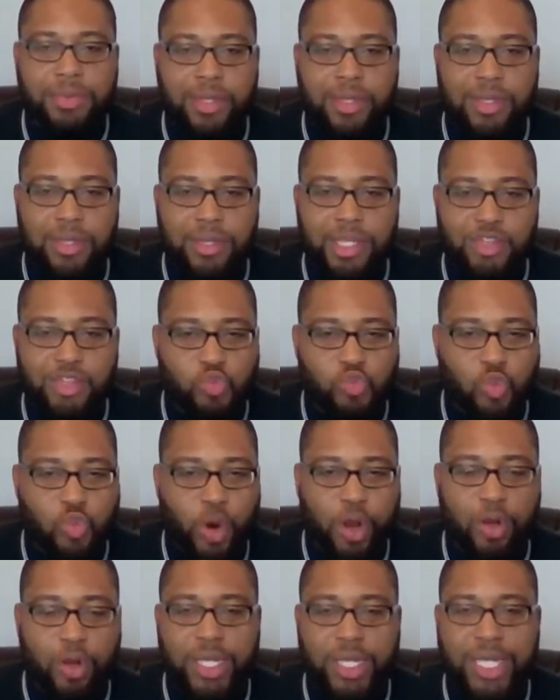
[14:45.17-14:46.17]
this
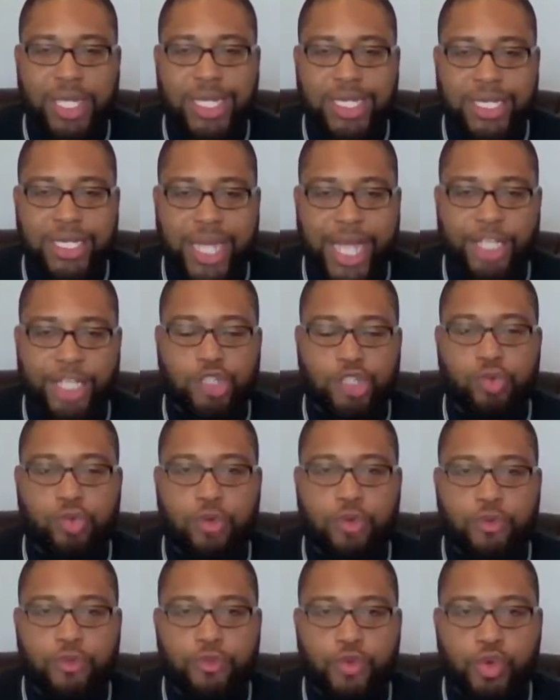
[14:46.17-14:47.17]
worldly
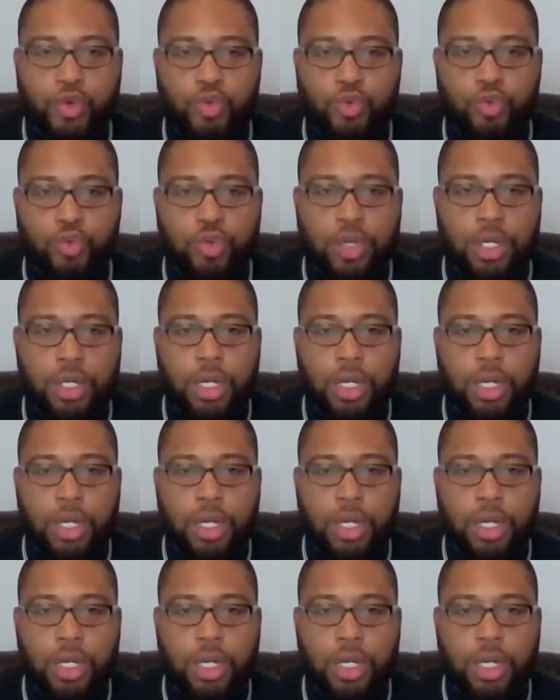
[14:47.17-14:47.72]
natural food,